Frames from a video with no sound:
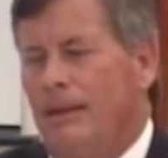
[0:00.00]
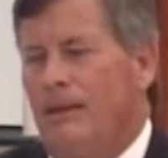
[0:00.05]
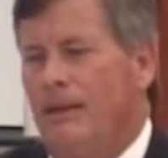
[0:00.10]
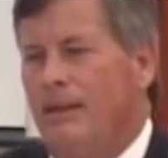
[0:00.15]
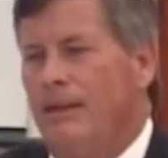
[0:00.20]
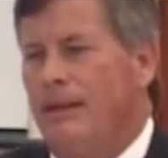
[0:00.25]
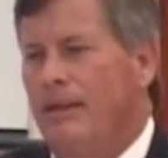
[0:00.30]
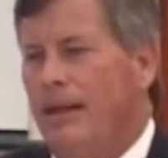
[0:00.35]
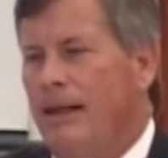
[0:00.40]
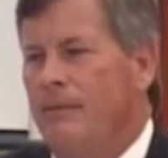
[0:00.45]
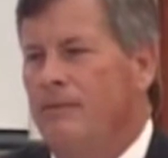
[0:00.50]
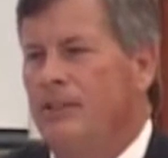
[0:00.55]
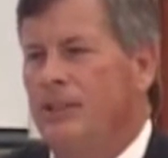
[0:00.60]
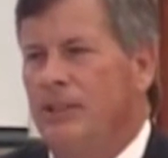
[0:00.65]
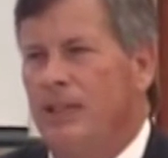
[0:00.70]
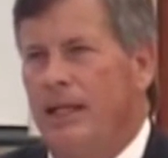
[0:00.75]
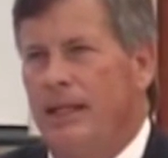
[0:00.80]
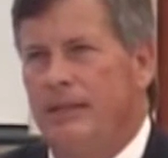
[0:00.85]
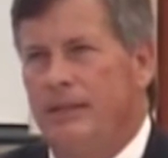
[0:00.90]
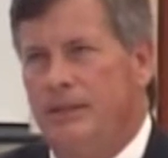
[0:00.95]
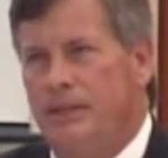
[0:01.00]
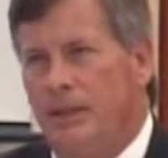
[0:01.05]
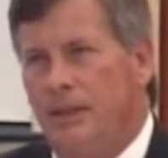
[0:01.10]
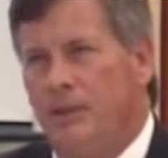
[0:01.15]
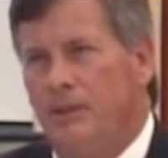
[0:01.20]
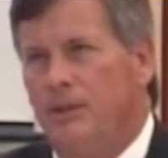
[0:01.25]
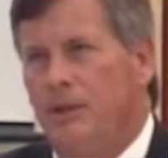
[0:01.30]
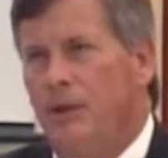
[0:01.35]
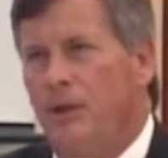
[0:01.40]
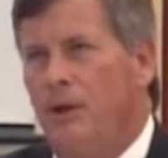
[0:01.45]
On average, I
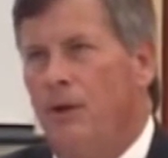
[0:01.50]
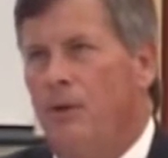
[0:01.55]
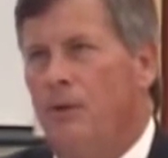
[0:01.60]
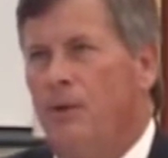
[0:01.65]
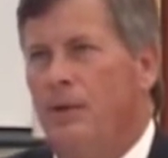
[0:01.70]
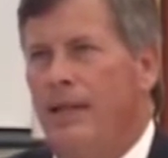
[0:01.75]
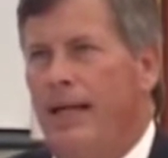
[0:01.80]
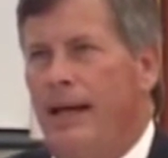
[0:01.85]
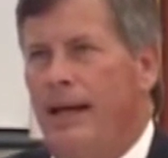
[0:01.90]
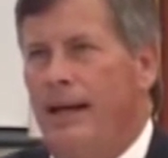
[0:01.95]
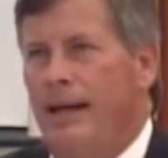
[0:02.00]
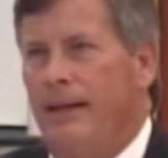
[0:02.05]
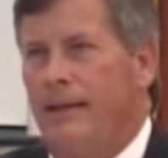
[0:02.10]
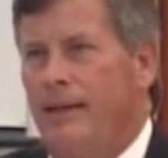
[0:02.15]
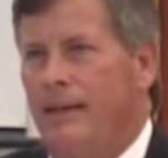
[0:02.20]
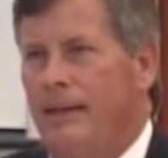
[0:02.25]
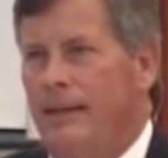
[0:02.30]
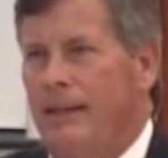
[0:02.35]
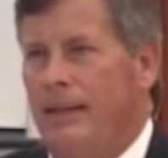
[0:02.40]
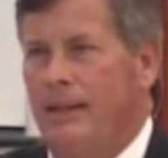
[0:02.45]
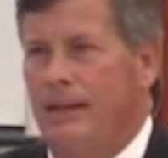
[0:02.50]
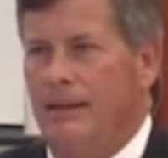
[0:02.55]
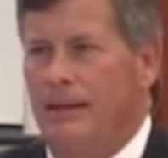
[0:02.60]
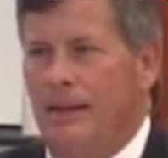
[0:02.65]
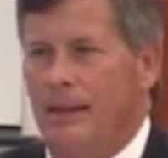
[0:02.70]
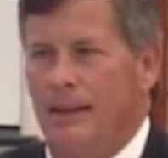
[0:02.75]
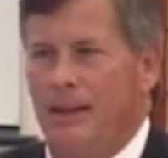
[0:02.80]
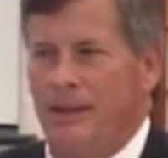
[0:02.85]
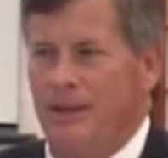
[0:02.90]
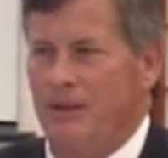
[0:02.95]
don't know annually.
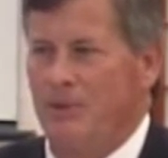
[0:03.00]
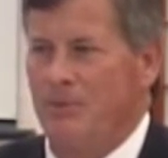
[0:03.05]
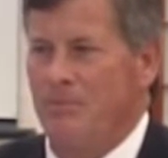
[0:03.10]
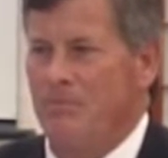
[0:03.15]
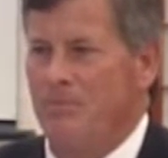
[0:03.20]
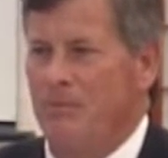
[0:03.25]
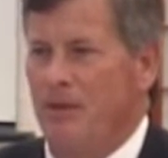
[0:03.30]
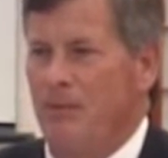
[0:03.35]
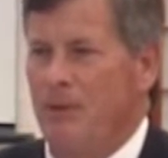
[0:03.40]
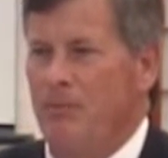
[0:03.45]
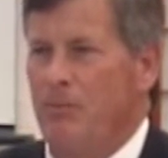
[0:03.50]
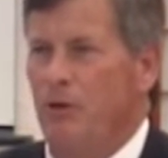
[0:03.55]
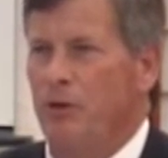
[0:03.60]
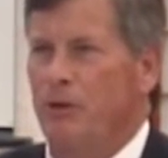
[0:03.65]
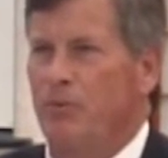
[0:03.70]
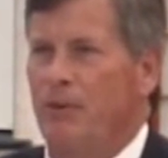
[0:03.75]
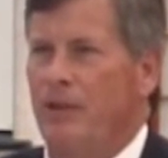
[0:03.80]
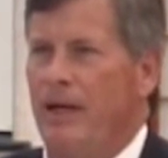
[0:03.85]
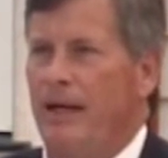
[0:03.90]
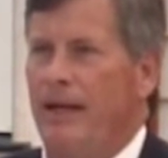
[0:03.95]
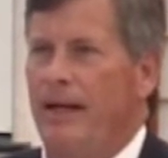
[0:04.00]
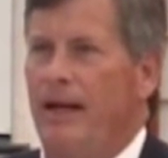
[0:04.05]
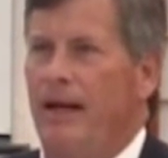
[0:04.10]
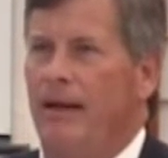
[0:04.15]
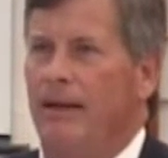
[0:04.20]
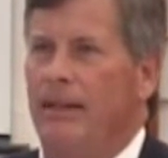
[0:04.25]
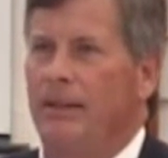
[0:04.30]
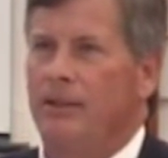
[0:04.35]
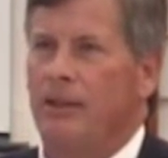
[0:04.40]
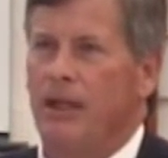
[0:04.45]
I could probably multiply it
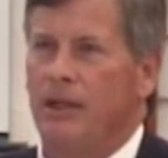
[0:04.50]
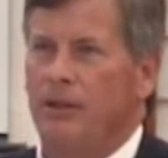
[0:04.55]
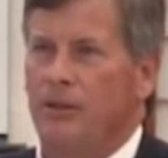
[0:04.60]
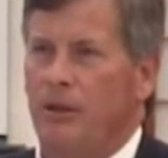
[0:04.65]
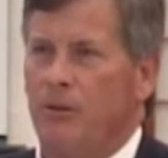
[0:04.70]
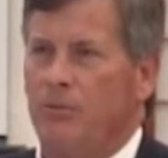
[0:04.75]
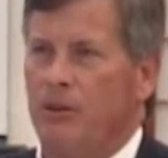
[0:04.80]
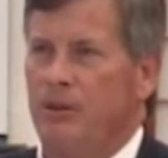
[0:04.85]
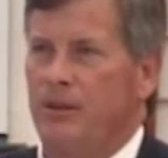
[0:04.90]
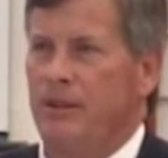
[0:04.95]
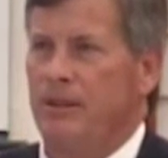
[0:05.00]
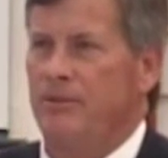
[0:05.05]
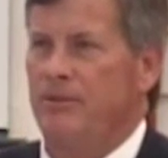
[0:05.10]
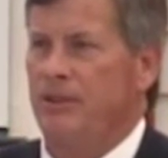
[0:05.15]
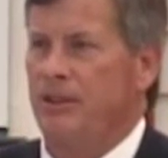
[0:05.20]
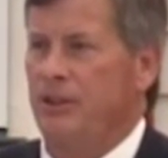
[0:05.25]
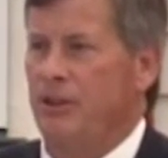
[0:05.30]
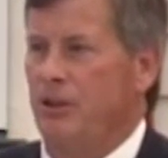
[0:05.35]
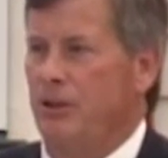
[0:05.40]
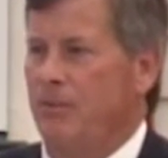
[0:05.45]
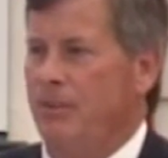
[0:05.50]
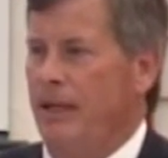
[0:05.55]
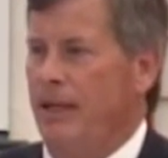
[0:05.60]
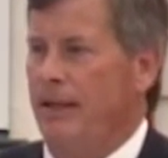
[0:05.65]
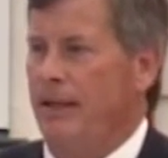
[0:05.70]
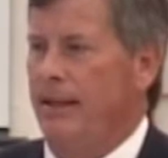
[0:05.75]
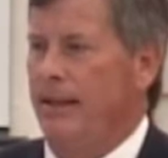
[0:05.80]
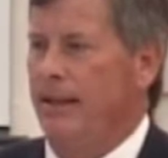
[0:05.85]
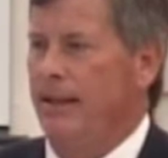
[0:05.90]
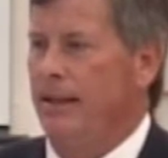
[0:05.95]
out. I talked to our building official
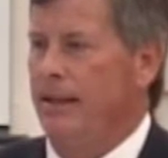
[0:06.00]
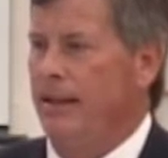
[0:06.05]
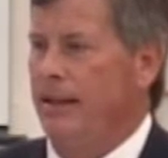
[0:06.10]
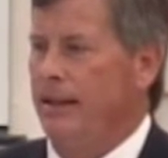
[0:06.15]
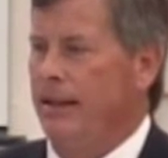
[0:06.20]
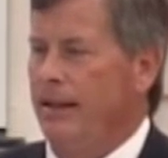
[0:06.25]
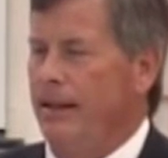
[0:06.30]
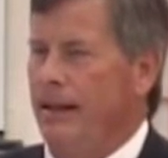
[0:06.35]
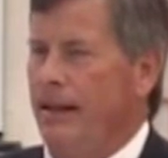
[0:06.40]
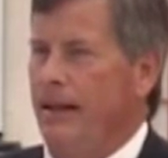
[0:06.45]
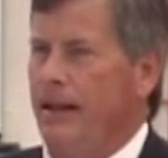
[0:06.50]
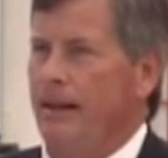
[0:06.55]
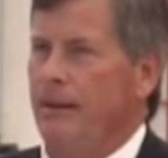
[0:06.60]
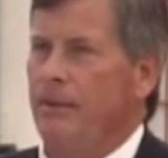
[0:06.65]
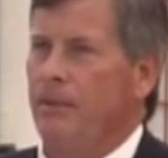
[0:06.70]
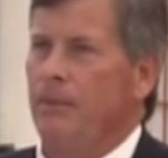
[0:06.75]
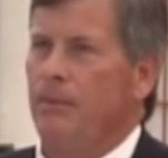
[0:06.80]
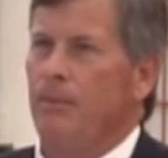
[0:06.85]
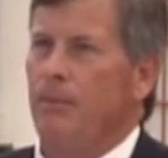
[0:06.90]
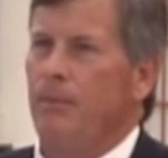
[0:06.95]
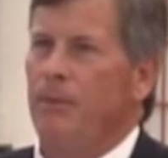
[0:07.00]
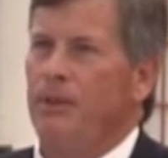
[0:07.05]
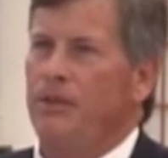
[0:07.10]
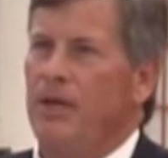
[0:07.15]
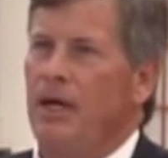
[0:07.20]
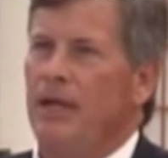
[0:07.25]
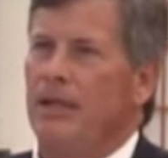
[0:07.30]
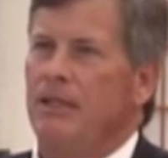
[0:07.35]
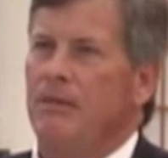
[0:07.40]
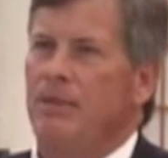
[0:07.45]
about it, and we
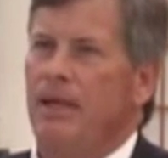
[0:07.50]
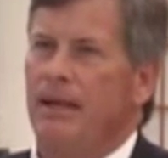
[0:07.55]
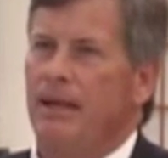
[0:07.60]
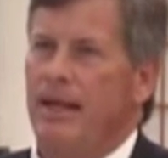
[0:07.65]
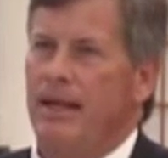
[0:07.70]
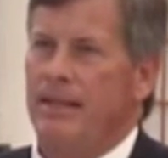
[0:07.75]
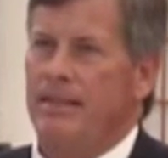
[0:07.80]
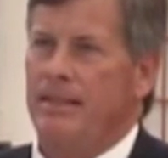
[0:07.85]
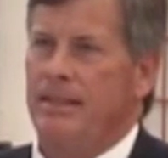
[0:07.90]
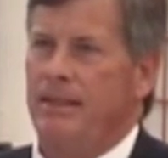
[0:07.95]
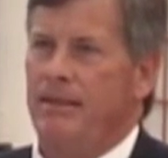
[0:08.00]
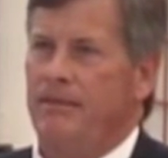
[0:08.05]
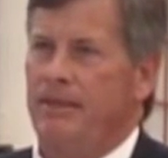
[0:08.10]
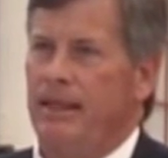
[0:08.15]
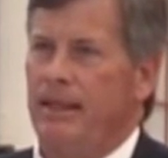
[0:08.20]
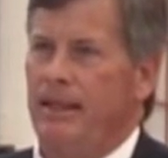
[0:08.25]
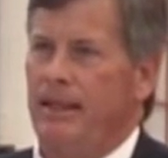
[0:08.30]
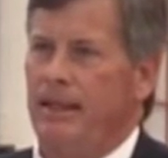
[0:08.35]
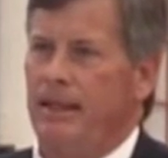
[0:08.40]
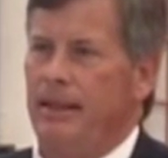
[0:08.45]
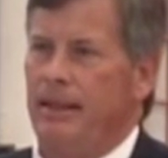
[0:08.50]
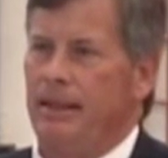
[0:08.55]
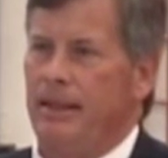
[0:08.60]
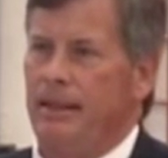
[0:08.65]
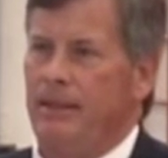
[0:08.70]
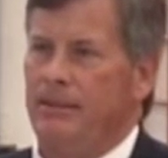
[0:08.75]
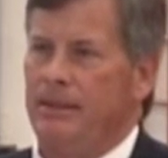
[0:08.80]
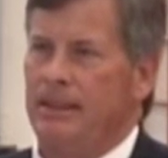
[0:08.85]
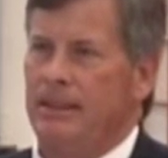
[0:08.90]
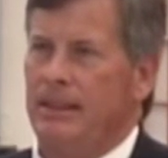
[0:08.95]
talked about activity, and
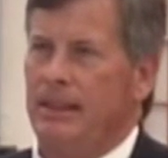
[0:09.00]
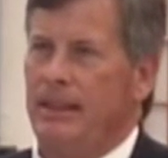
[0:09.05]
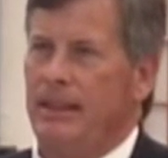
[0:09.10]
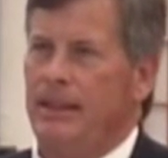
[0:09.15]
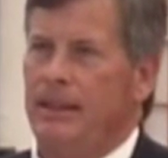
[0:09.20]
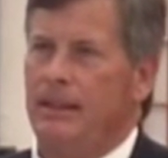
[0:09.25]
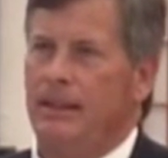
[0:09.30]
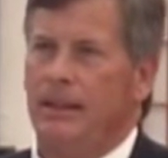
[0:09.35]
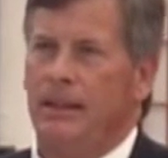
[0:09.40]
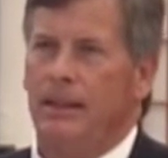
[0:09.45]
he was saying